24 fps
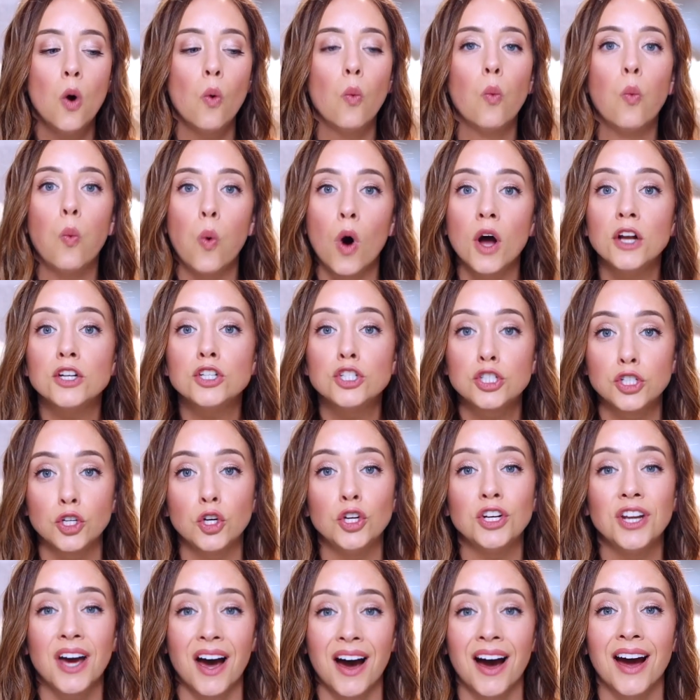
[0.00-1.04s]
What
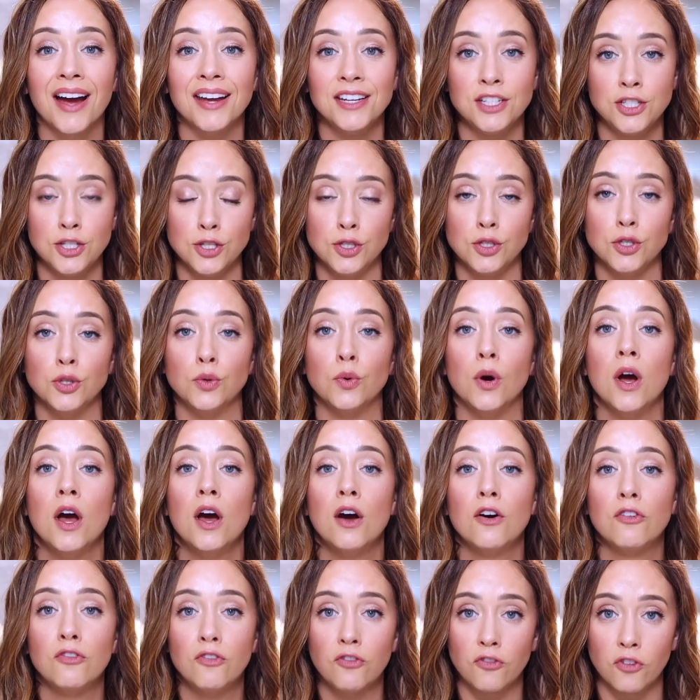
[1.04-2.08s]
should I do
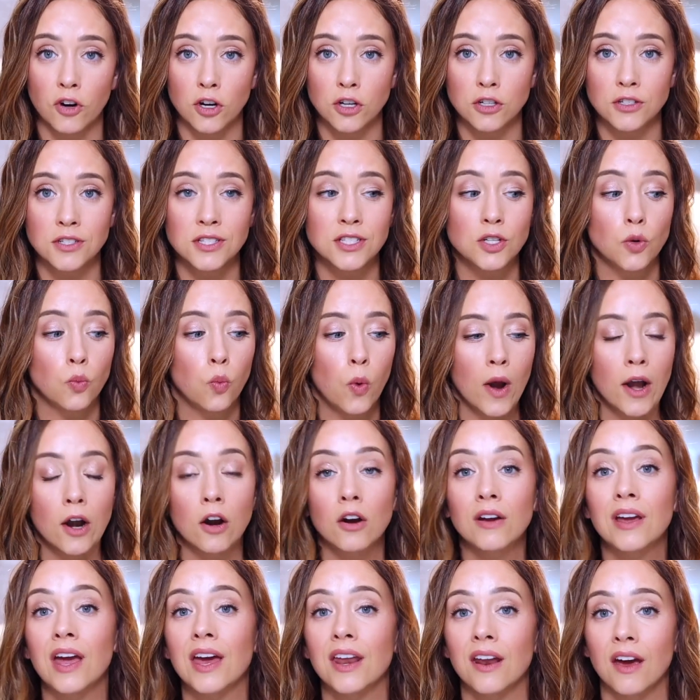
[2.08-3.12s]
first? Where
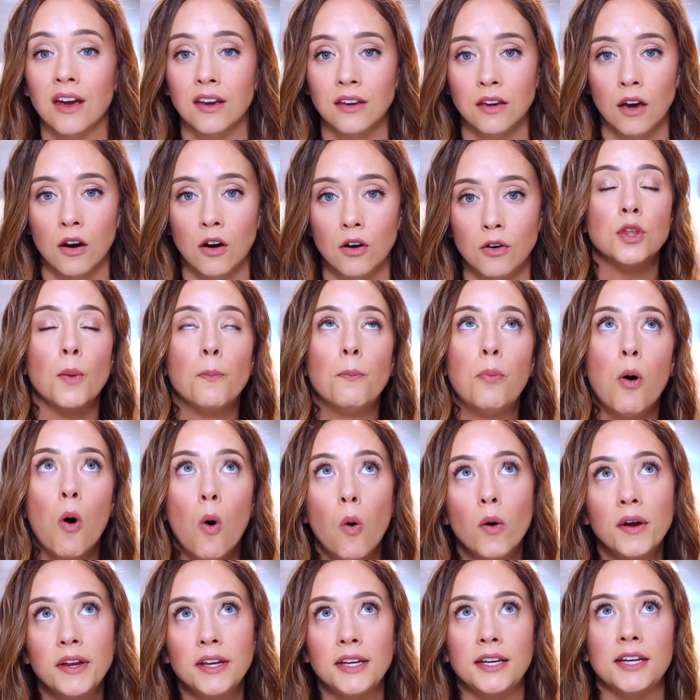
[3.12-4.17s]
can I go? The
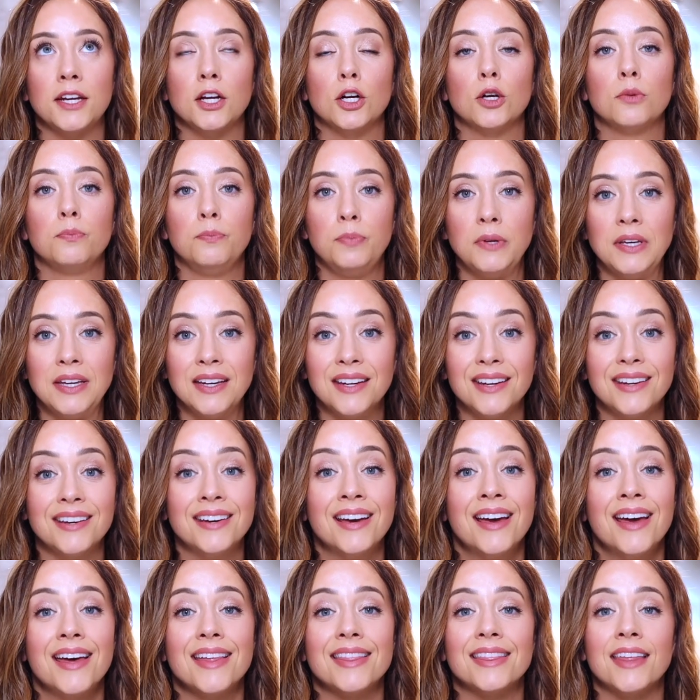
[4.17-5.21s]
point here being
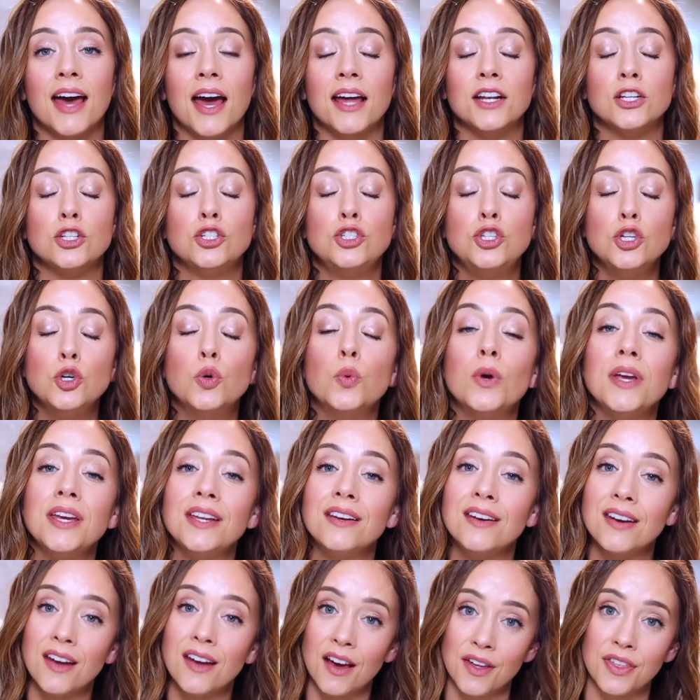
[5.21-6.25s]
that
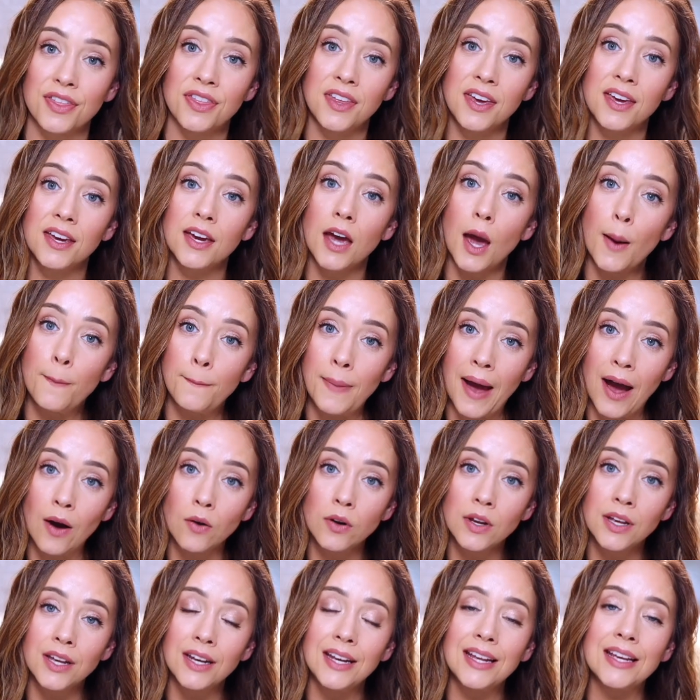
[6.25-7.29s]
doing nothing about
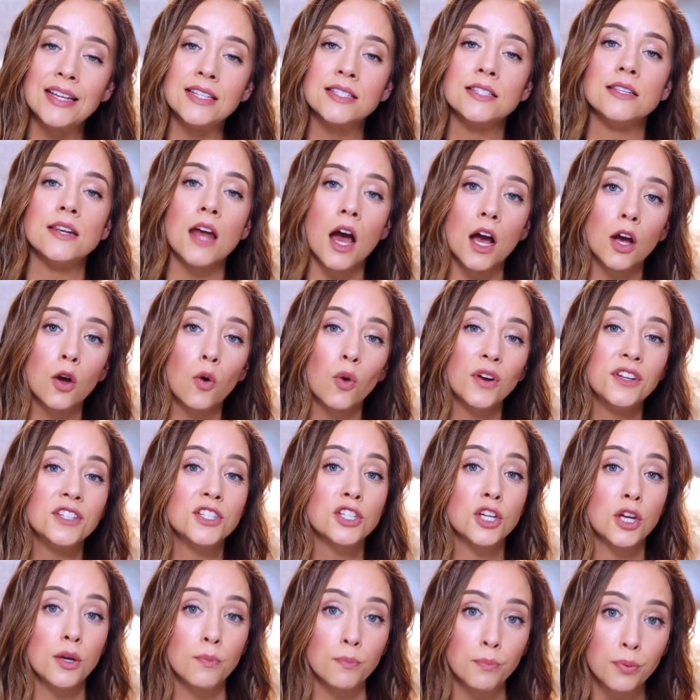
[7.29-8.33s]
it is not going
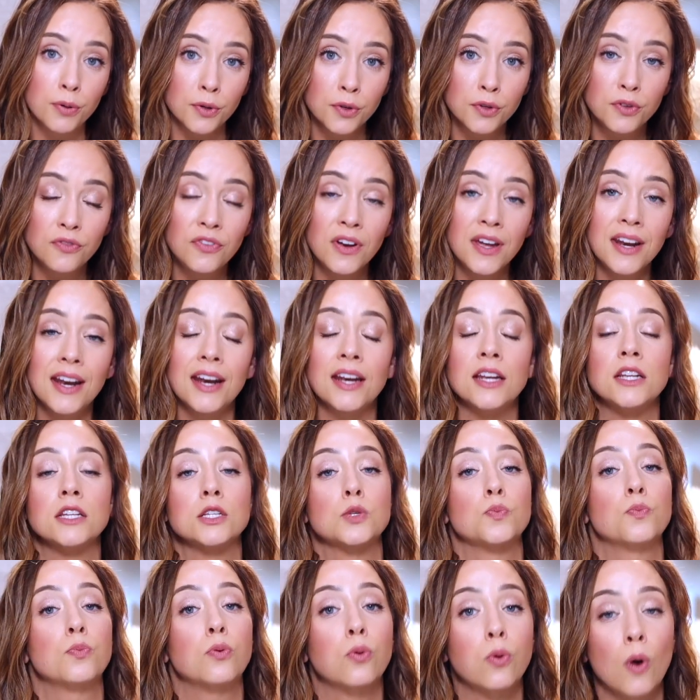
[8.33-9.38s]
to improve it, and it is
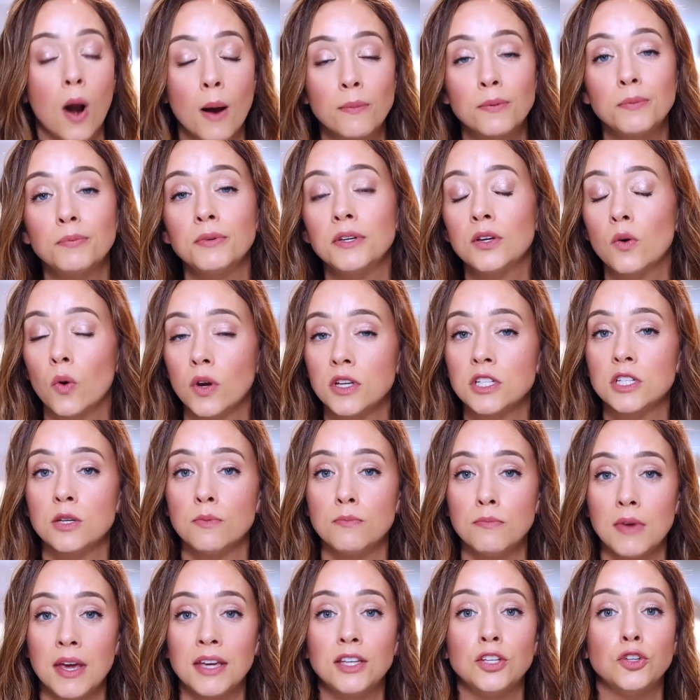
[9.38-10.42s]
probably going to
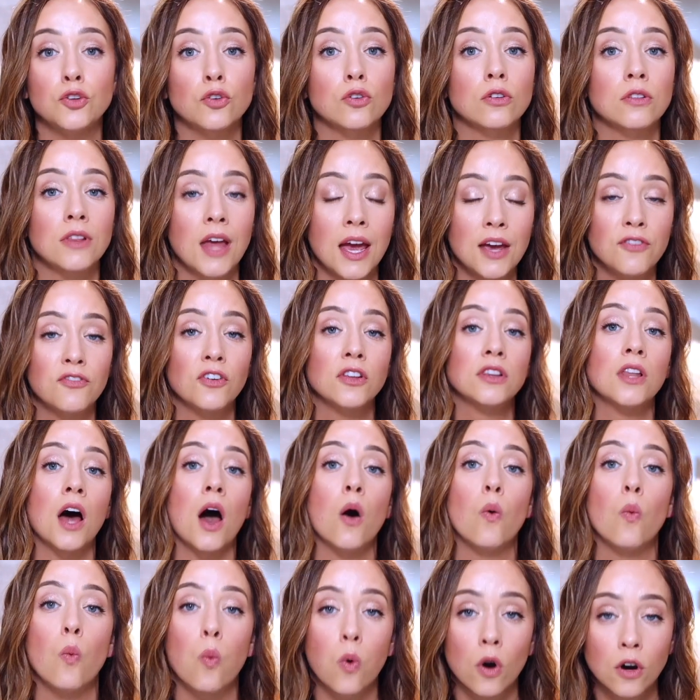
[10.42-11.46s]
make your life a
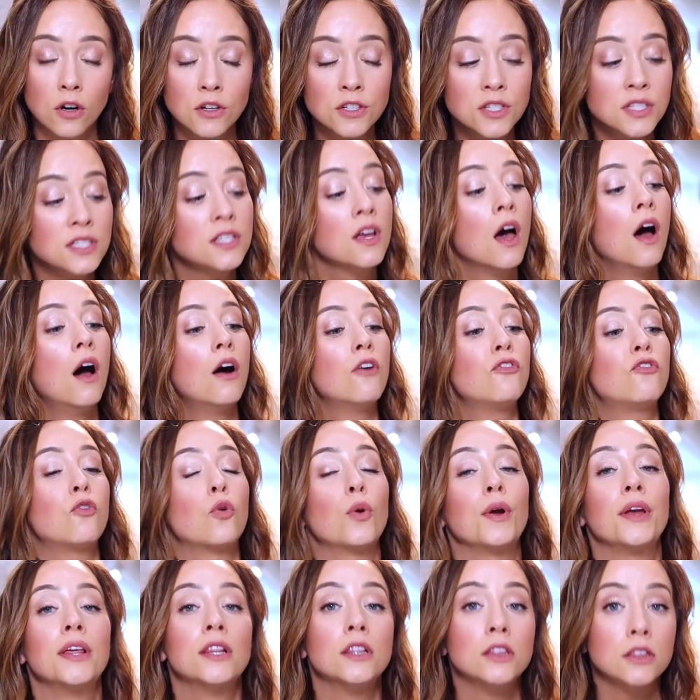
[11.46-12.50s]
lot worse for
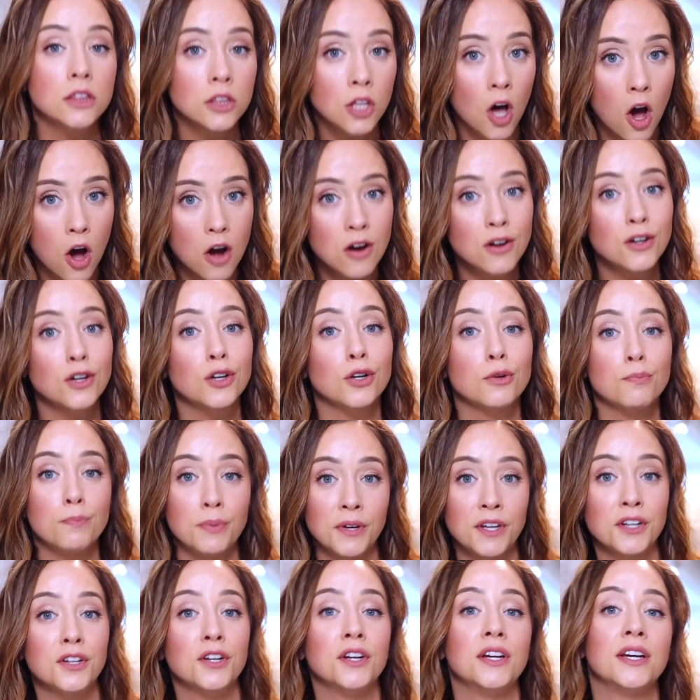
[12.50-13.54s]
a longer
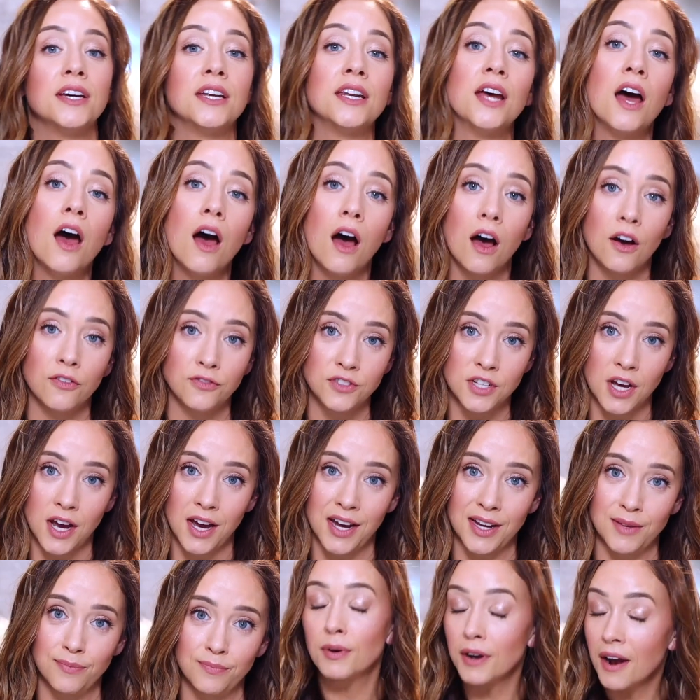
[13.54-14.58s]
period of
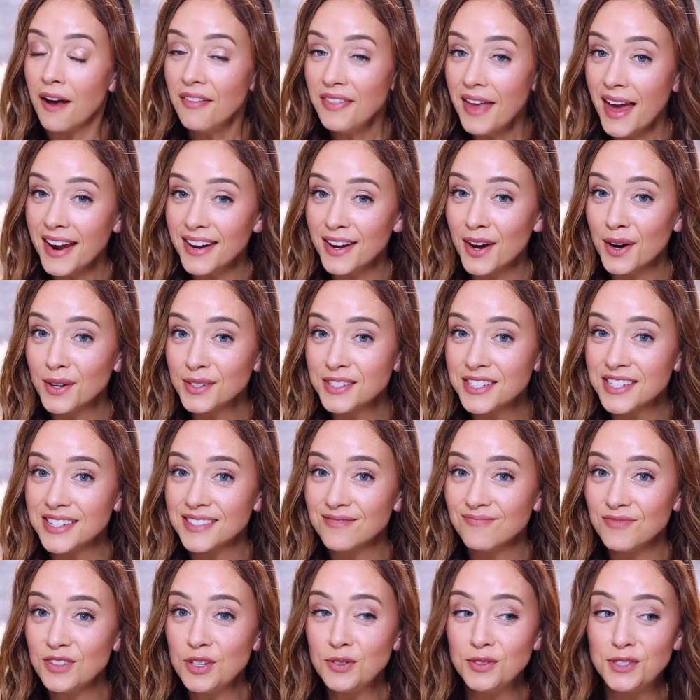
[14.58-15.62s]
time. But on that note,
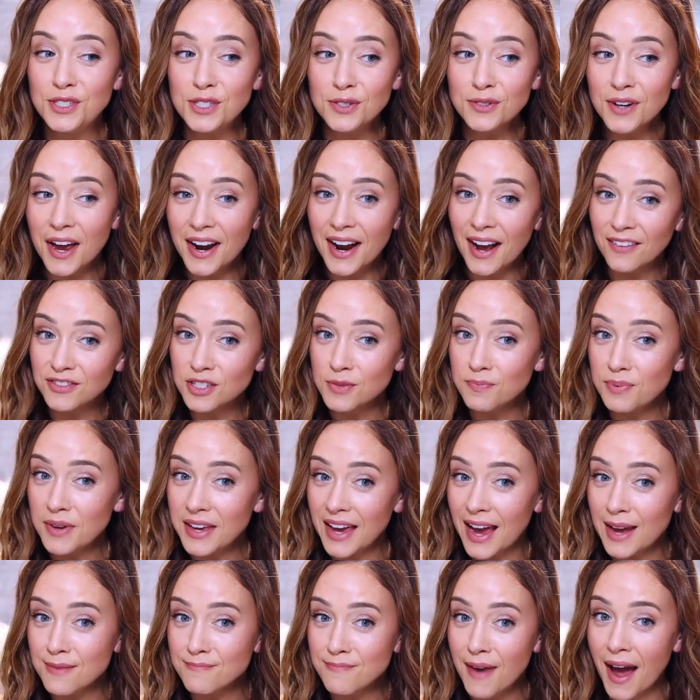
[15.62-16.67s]
you do not have to be
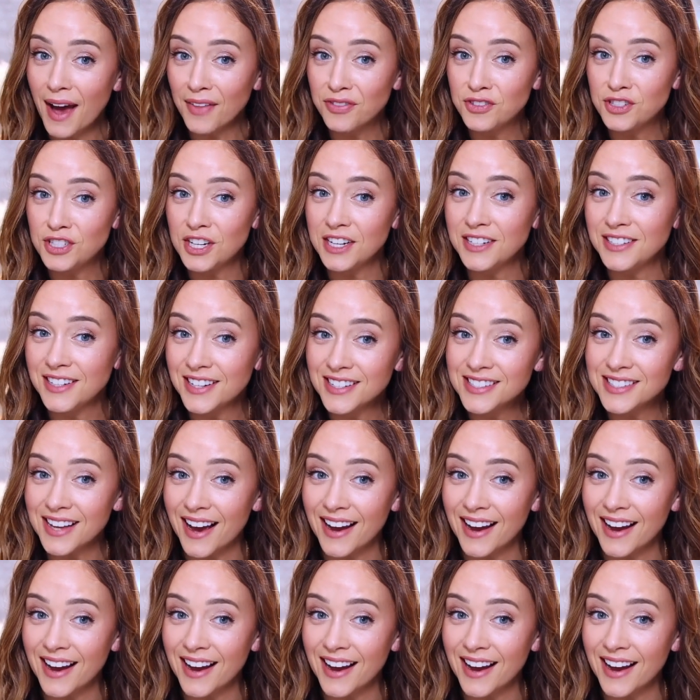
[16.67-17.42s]
a math genius.